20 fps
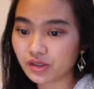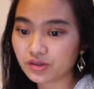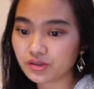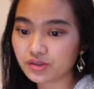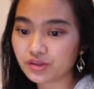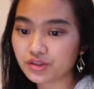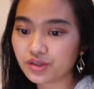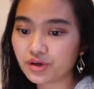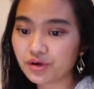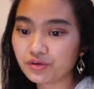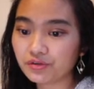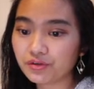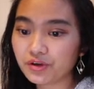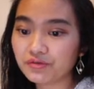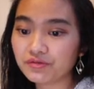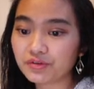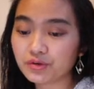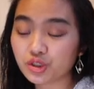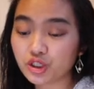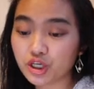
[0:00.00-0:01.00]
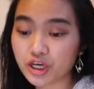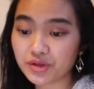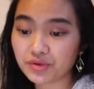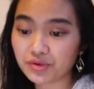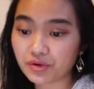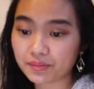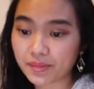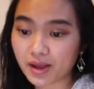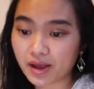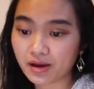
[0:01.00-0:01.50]
So if you change
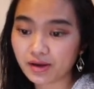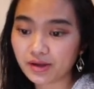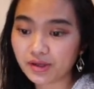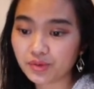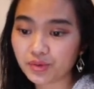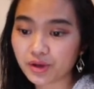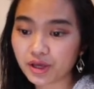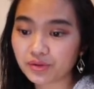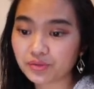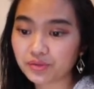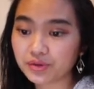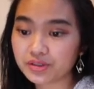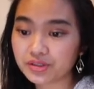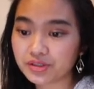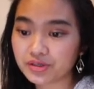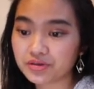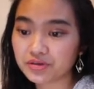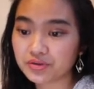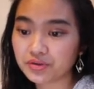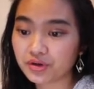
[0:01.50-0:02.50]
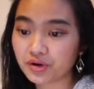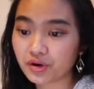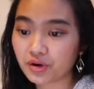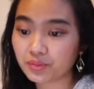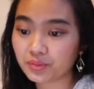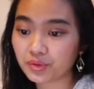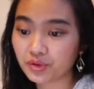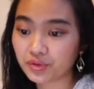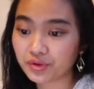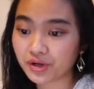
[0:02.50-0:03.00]
your mind, you can return
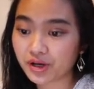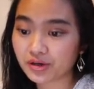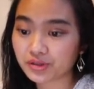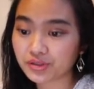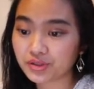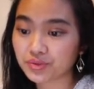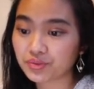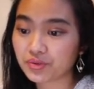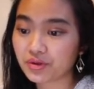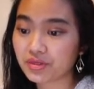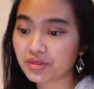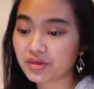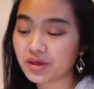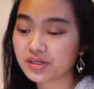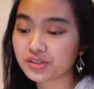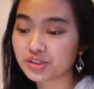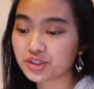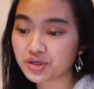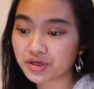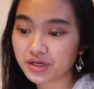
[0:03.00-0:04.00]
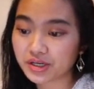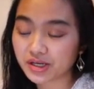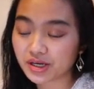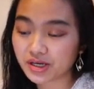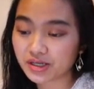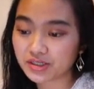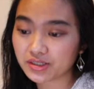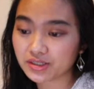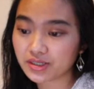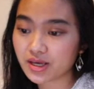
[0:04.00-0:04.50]
your products within 30
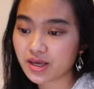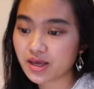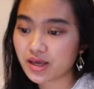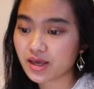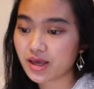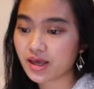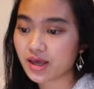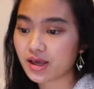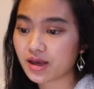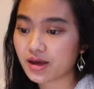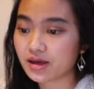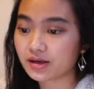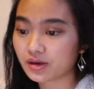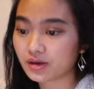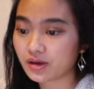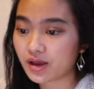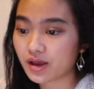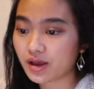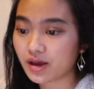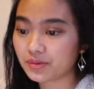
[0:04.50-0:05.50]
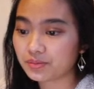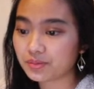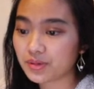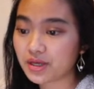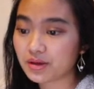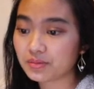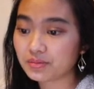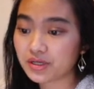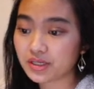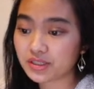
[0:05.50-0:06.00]
days and
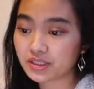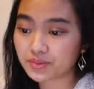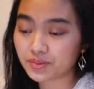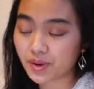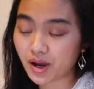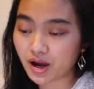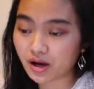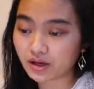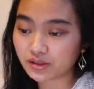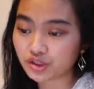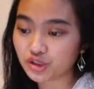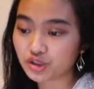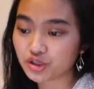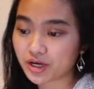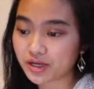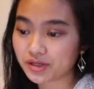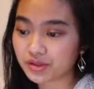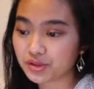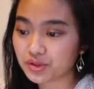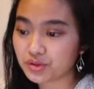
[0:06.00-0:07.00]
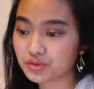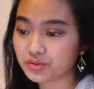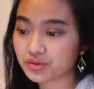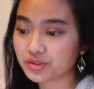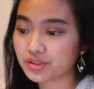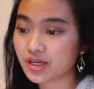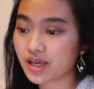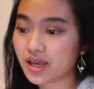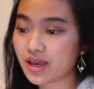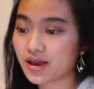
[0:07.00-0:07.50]
being dispatched
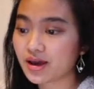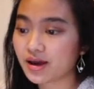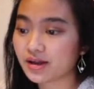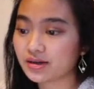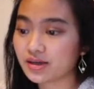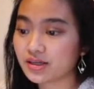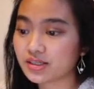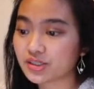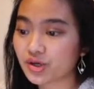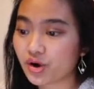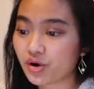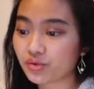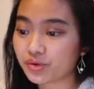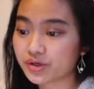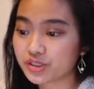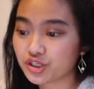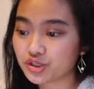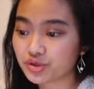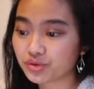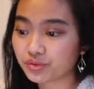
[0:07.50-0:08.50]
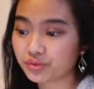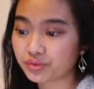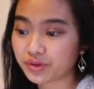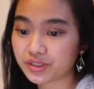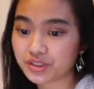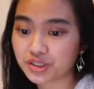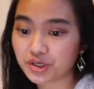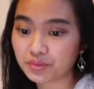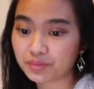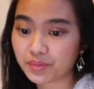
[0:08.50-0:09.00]
unused and its original
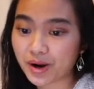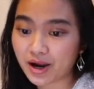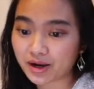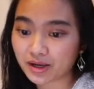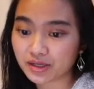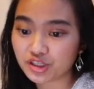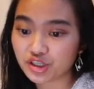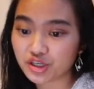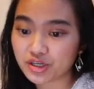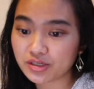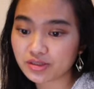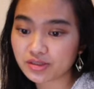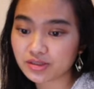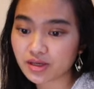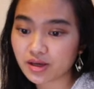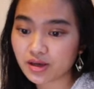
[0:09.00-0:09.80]
retail packaging.